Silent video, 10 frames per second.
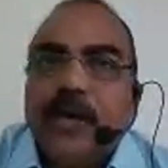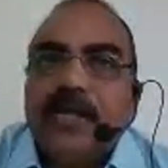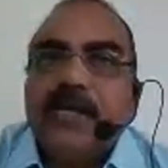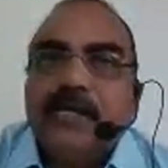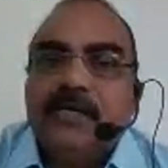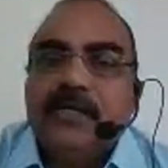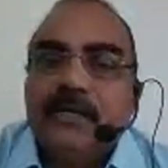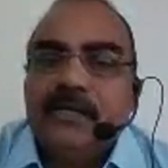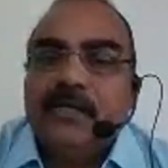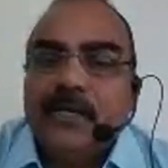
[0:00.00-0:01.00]
While
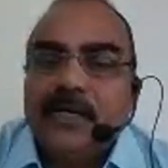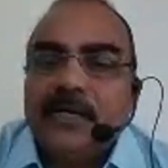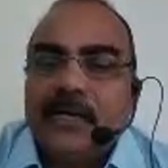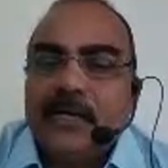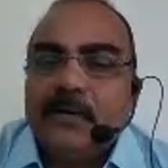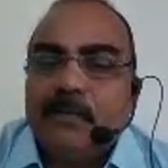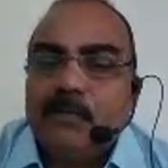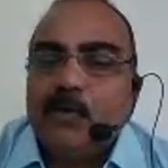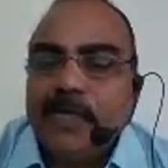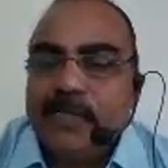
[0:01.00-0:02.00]

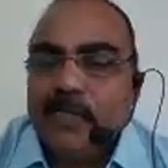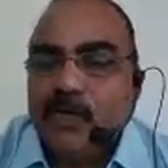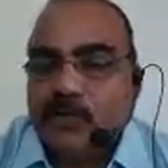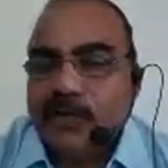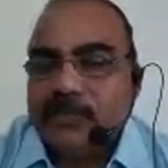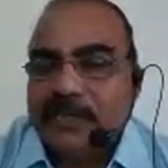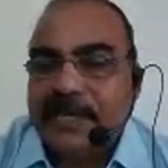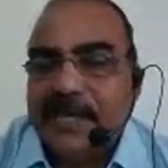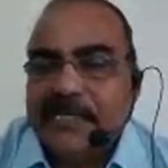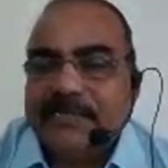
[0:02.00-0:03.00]
pulling the hoses
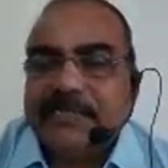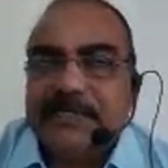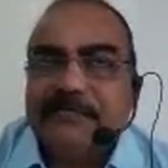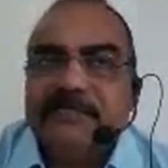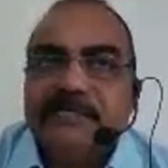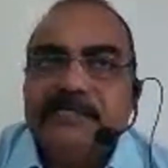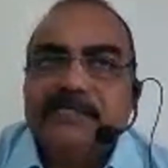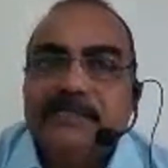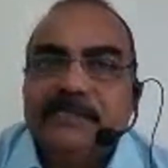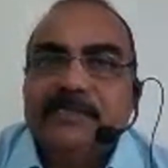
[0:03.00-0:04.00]
against
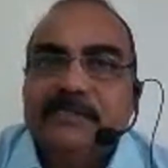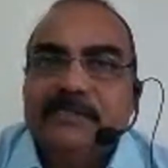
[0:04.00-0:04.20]
surfaces,